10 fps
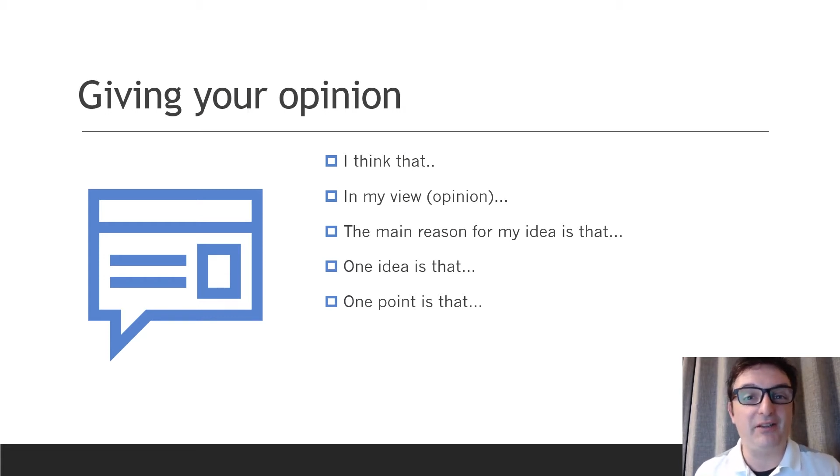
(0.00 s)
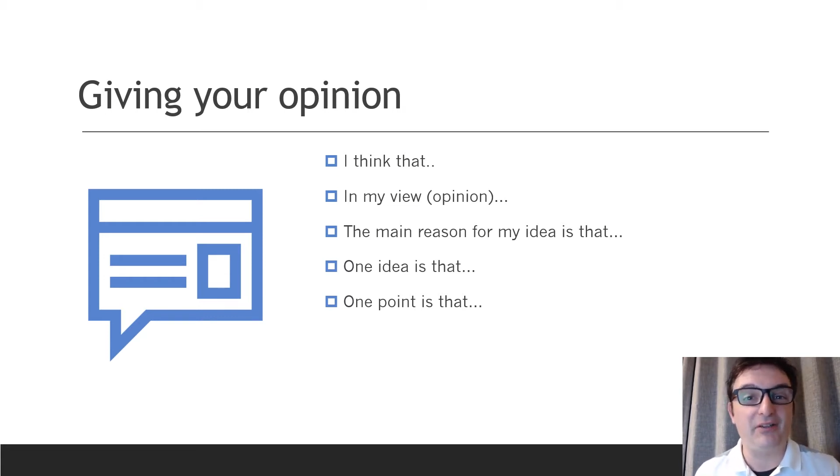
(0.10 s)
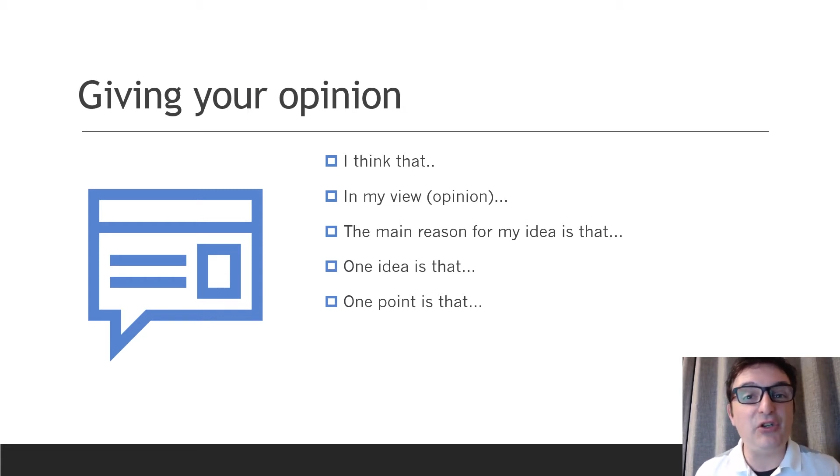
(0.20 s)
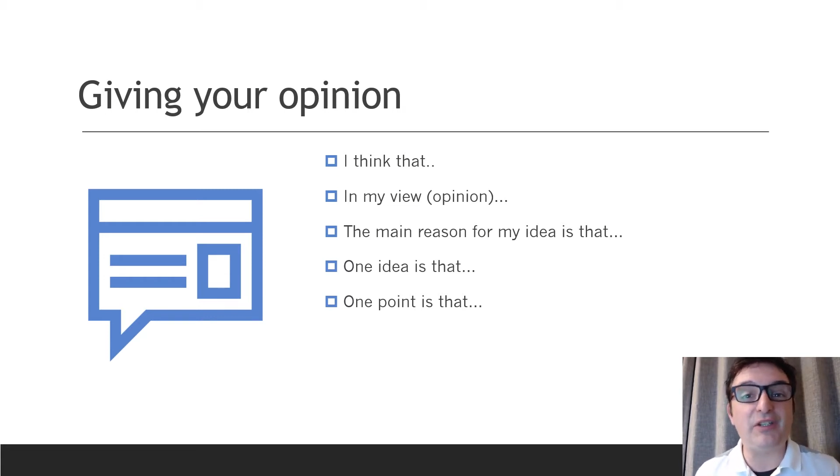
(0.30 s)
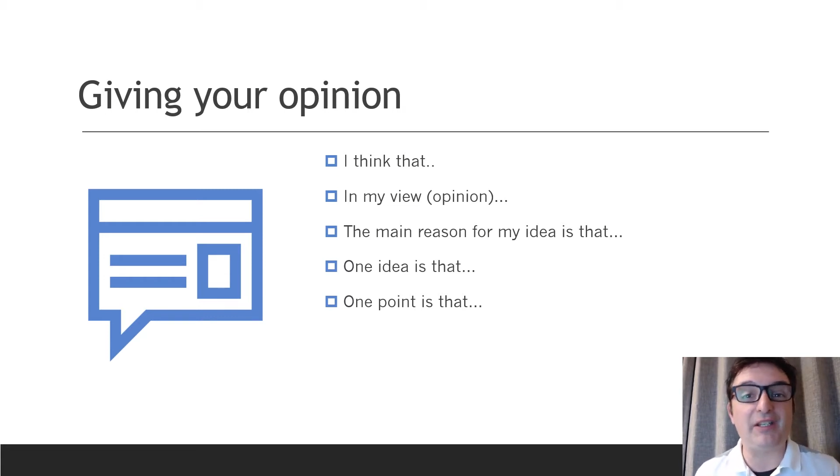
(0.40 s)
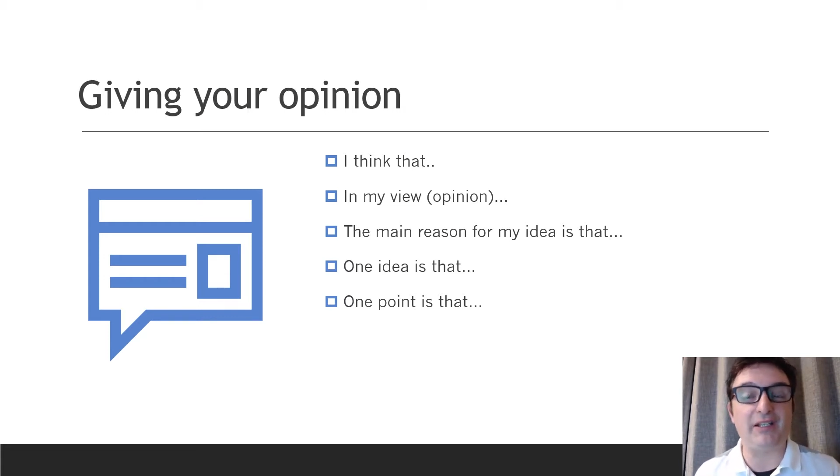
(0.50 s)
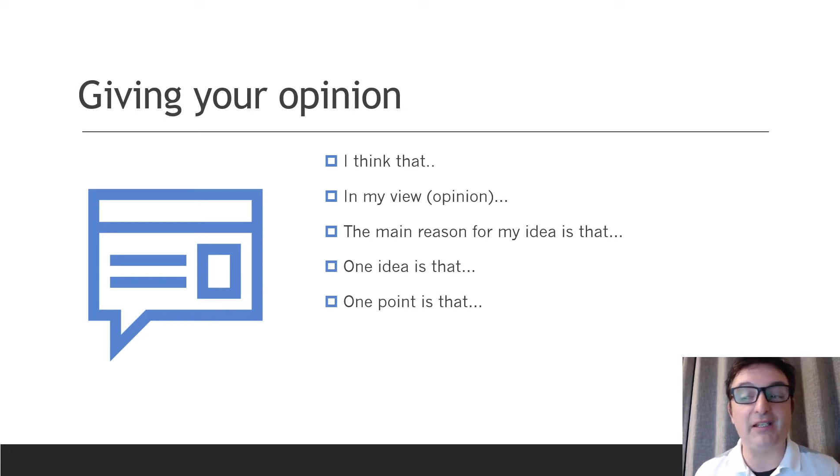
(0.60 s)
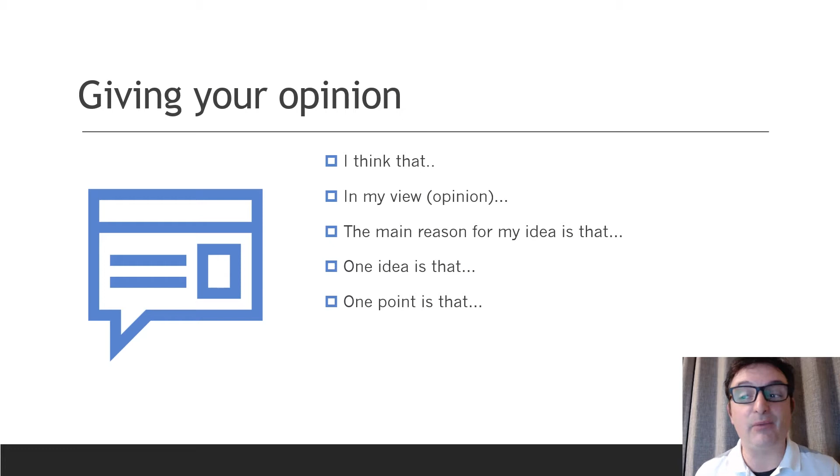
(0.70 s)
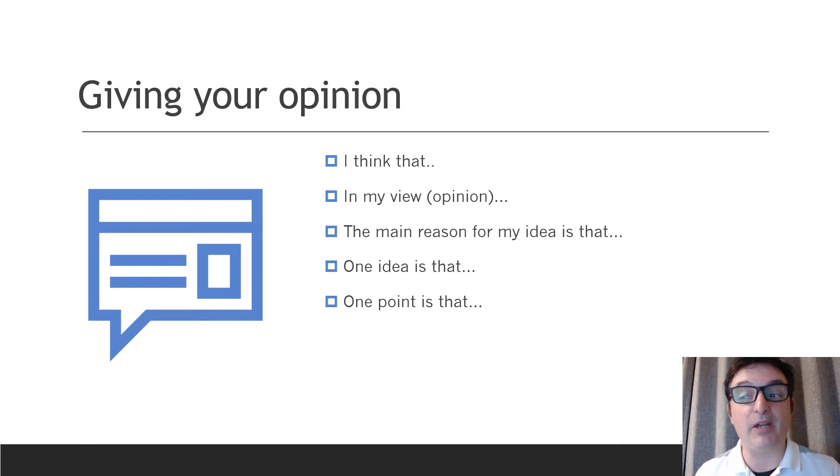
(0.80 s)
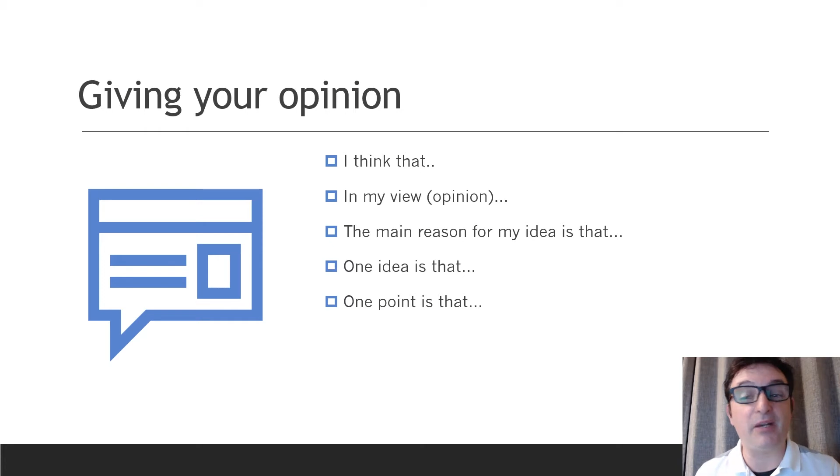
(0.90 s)
using
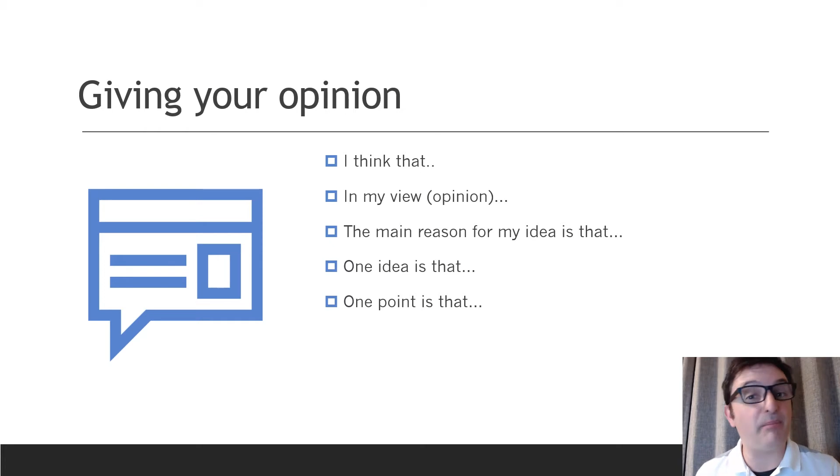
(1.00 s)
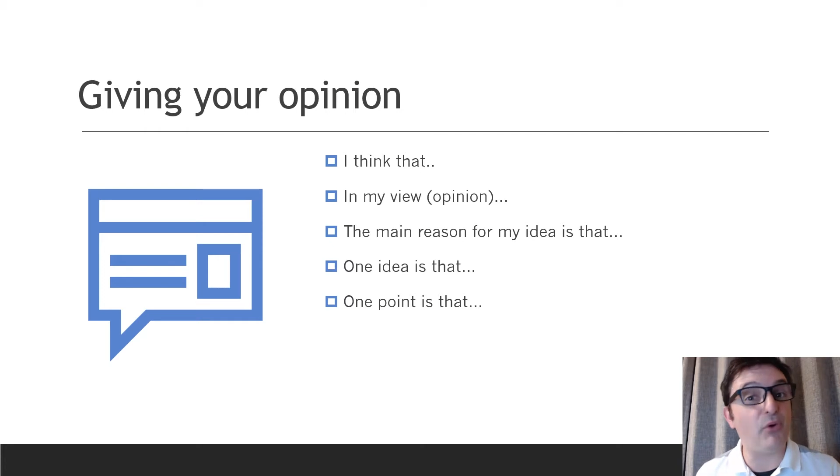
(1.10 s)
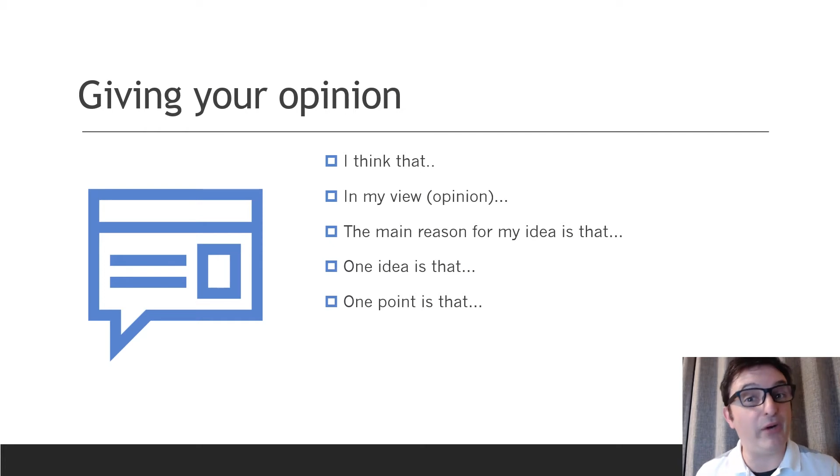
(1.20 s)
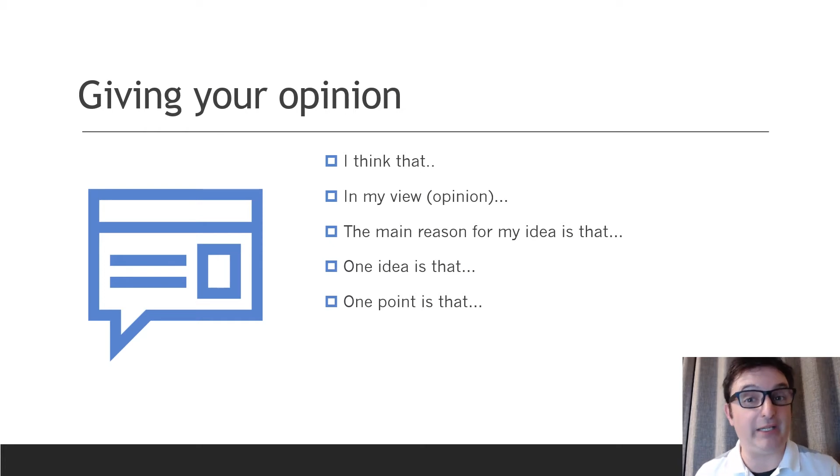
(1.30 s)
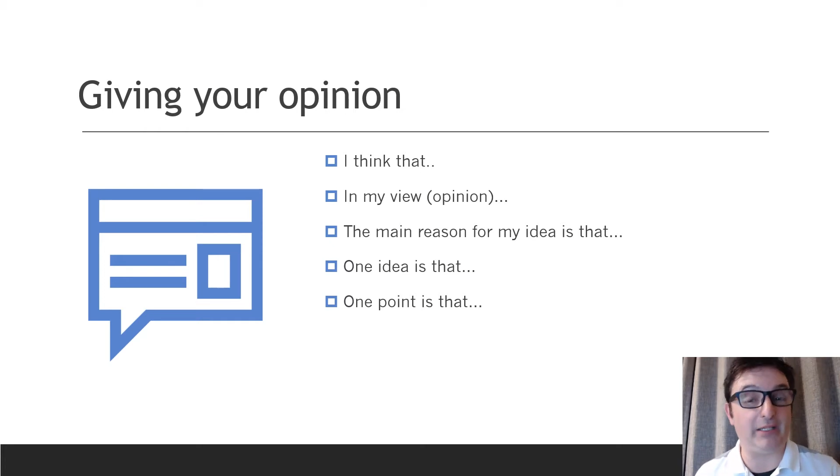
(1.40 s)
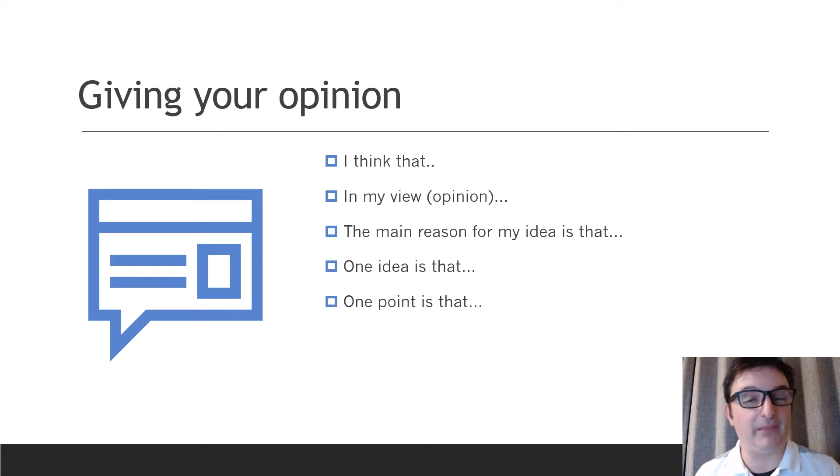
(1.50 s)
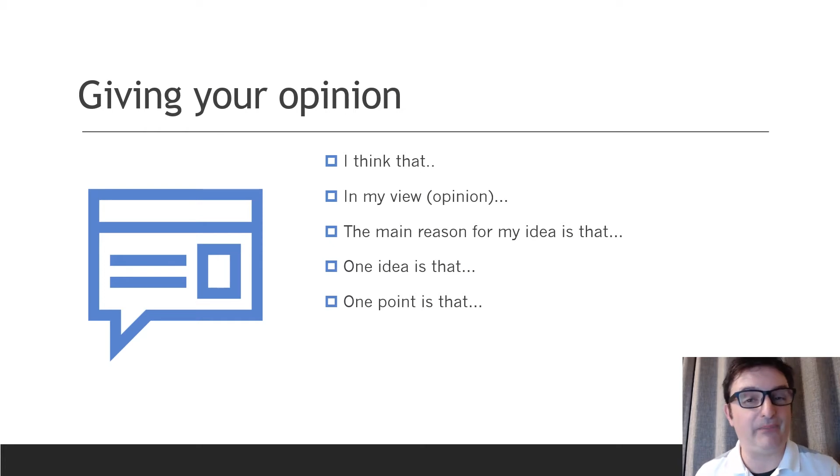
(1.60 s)
this word point.